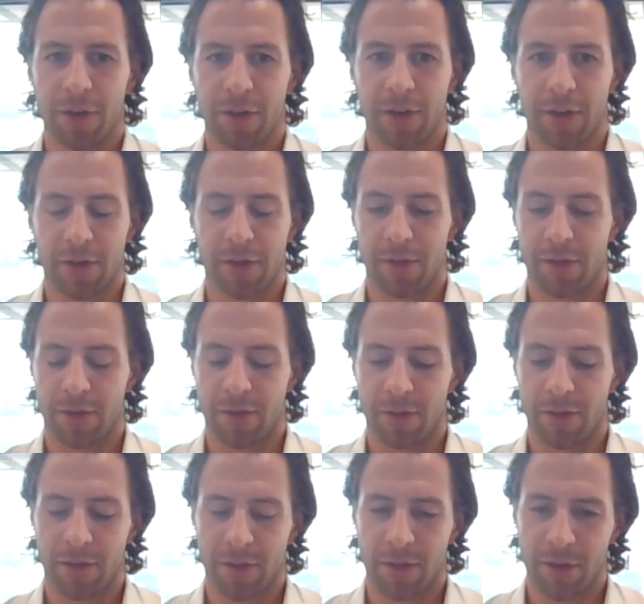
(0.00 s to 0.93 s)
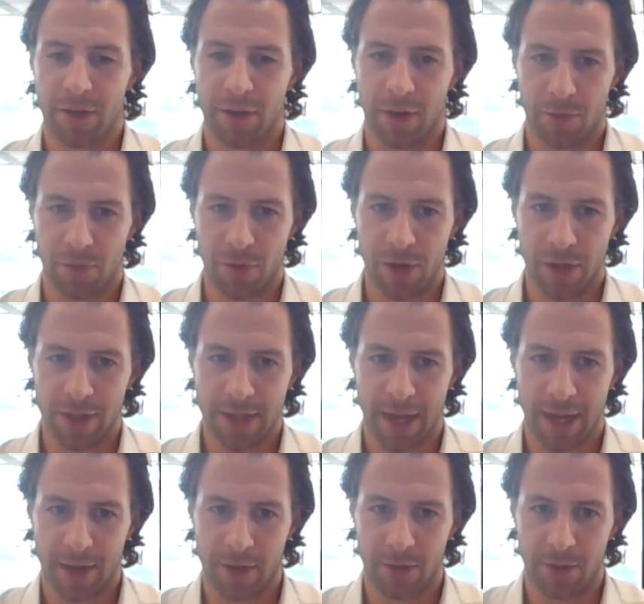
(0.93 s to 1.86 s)
you can, really
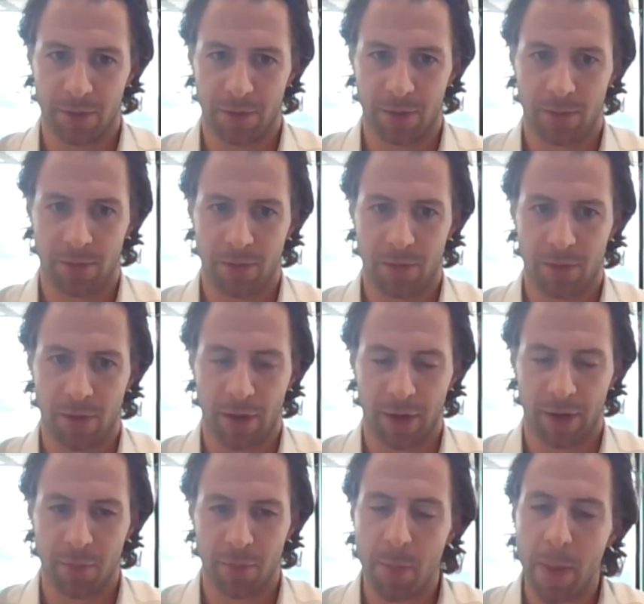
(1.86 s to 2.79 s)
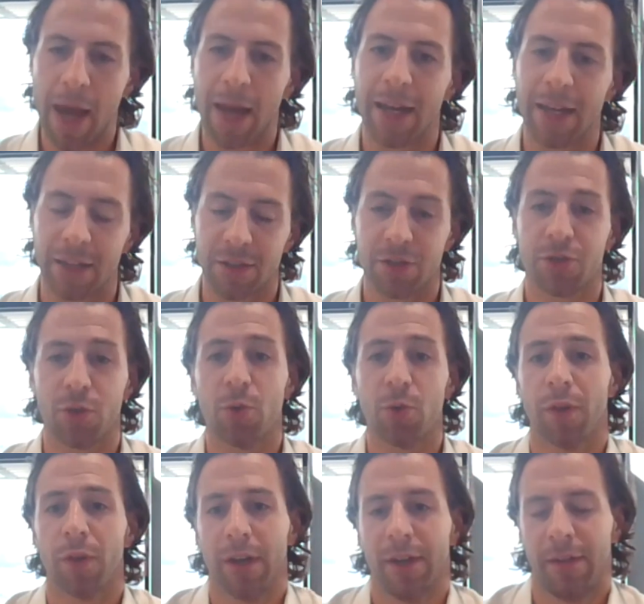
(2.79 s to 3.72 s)
tell a compelling
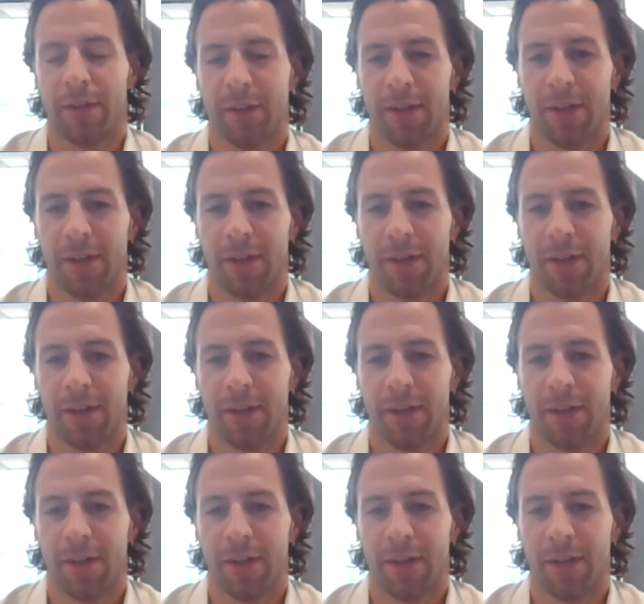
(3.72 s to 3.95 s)
story,